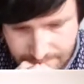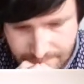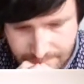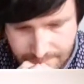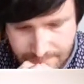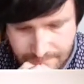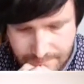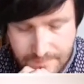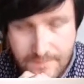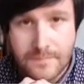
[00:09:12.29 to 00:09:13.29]

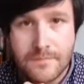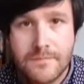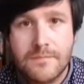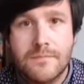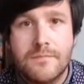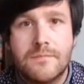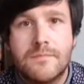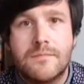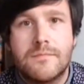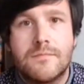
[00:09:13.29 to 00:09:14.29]

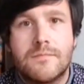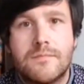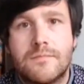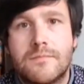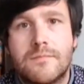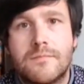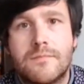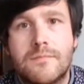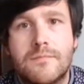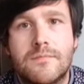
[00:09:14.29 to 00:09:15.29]

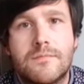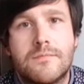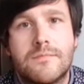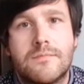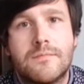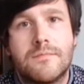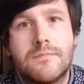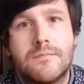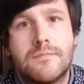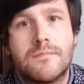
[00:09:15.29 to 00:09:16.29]

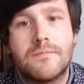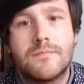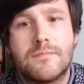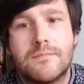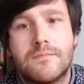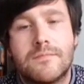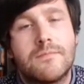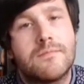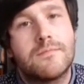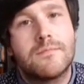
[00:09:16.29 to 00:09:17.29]

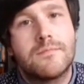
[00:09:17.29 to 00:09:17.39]
No words are spoken by the person on screen.